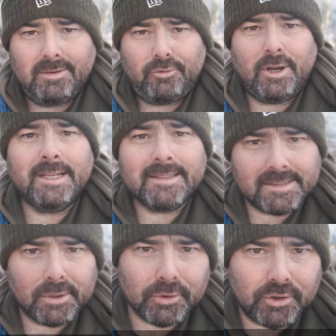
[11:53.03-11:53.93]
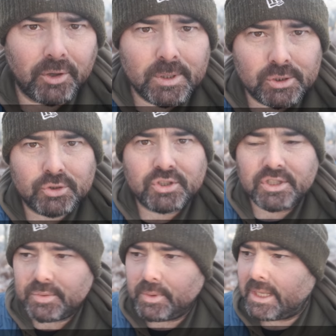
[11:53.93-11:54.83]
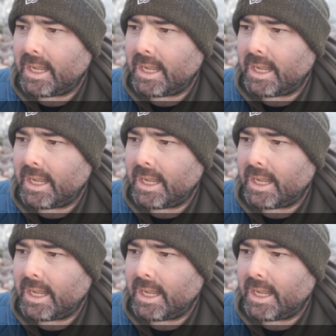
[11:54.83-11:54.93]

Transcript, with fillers: trying to sort of do it justice with a